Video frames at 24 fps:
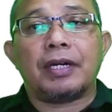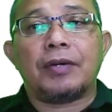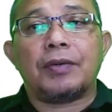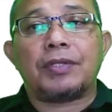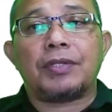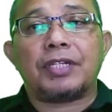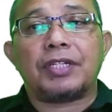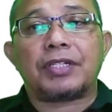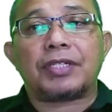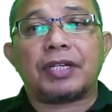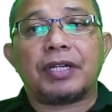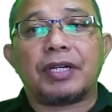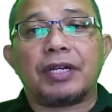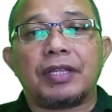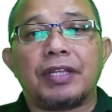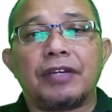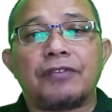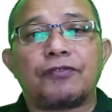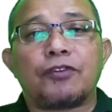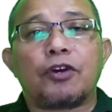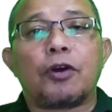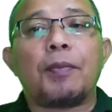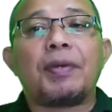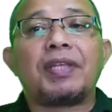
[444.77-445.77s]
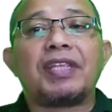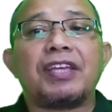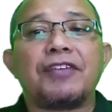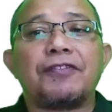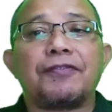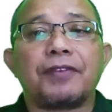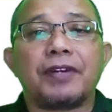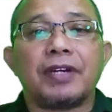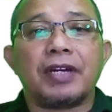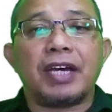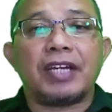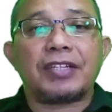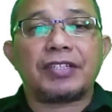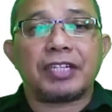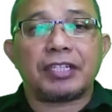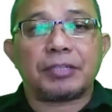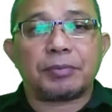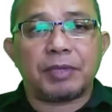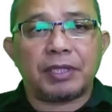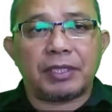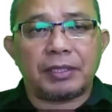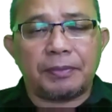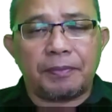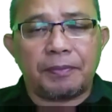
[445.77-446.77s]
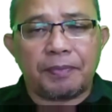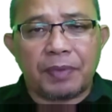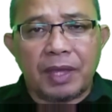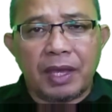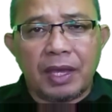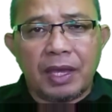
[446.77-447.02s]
which is the formative assessment.